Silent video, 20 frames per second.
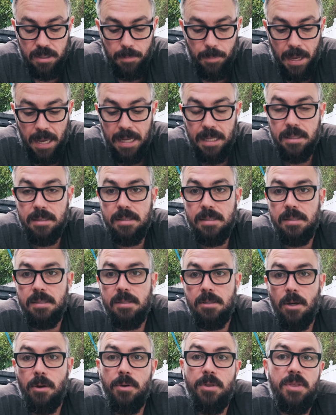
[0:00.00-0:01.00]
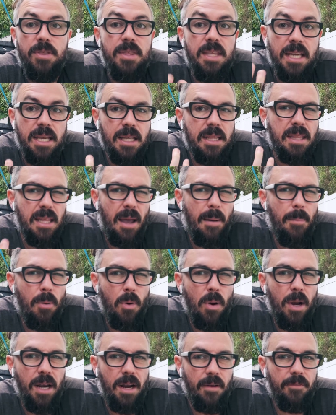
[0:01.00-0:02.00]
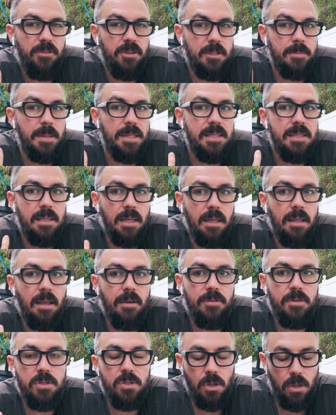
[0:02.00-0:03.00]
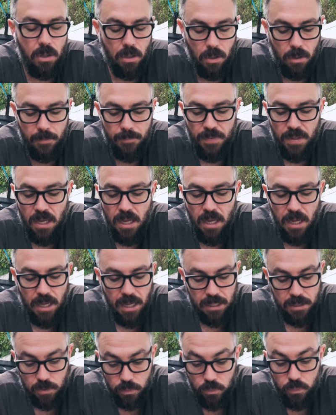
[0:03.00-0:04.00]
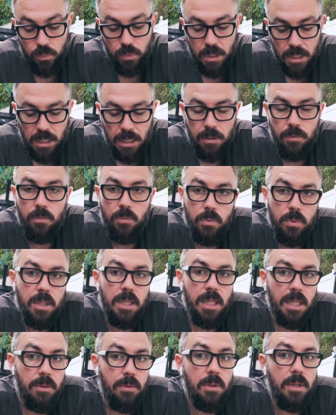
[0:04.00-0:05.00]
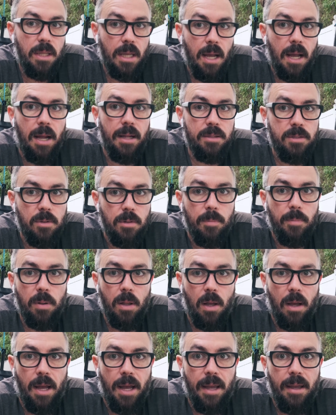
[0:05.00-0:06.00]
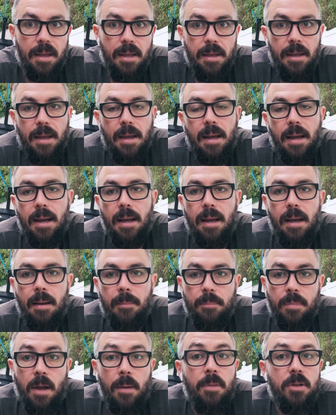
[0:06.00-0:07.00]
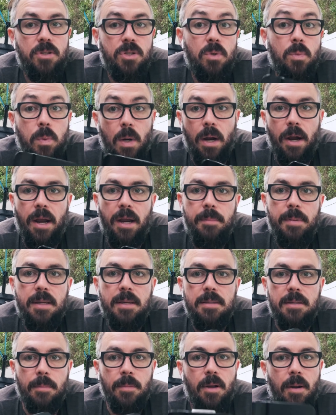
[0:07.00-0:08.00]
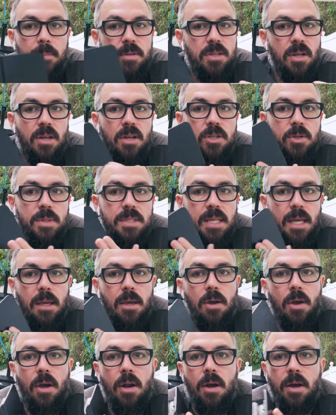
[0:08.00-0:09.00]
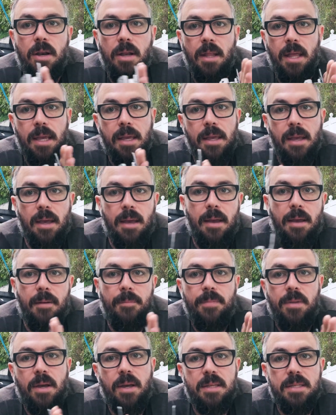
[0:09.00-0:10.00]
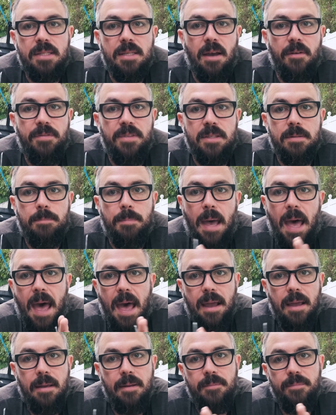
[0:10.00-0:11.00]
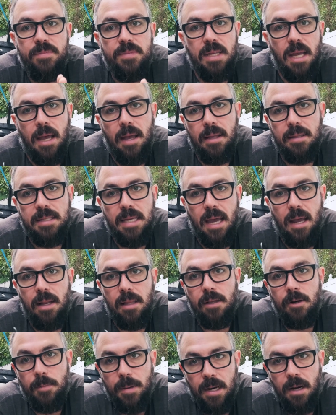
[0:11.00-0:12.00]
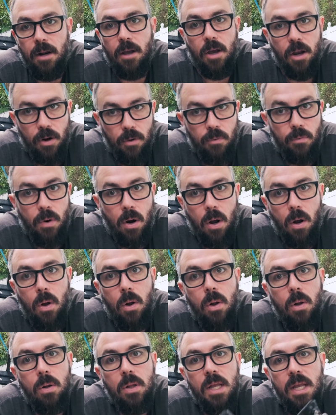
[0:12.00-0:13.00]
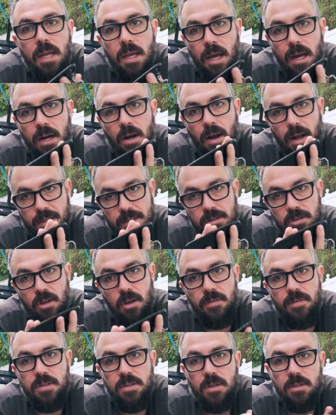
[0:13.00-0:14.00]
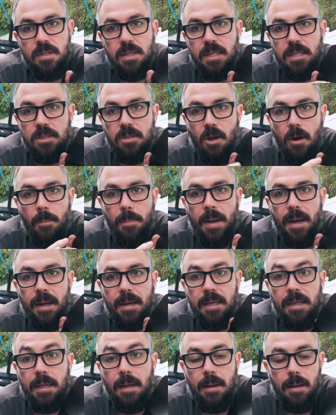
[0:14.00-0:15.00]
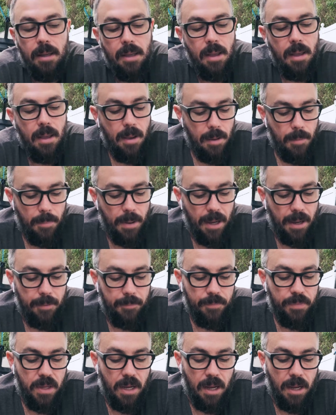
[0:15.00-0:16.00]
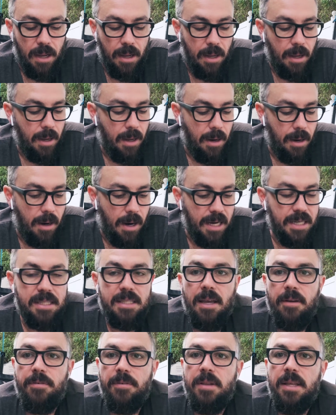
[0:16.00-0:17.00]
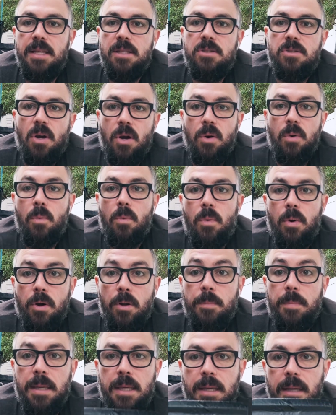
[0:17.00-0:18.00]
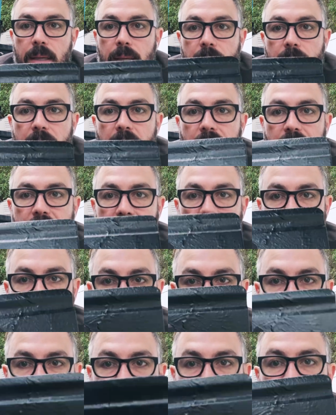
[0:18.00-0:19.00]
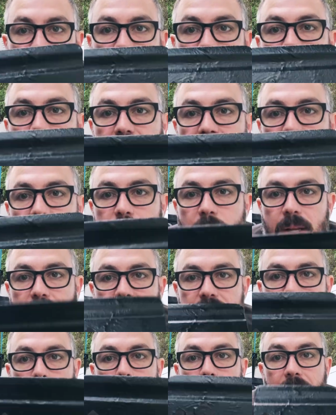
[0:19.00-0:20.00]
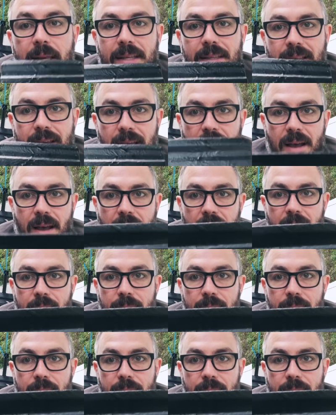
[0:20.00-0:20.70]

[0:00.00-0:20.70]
the paint's so thick at that point, after it's been sitting there for so long, it's really, really, really hard to apply. I'm not too worried because I'm still going to do a second coat. I'm going to scuff this back down a little bit, and I'm going to roll a nice surface onto this top part here. But I definitely don't want to be getting anything like this when I start painting the car.